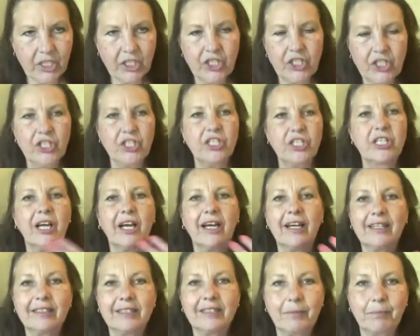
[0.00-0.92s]
It's
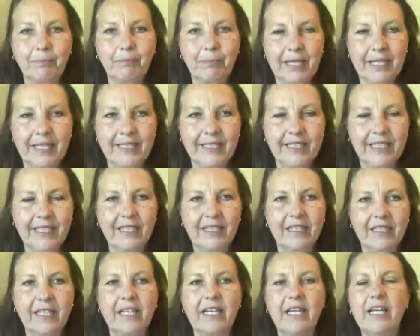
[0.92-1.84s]
just
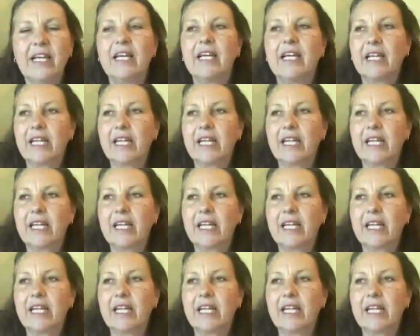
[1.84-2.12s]
basically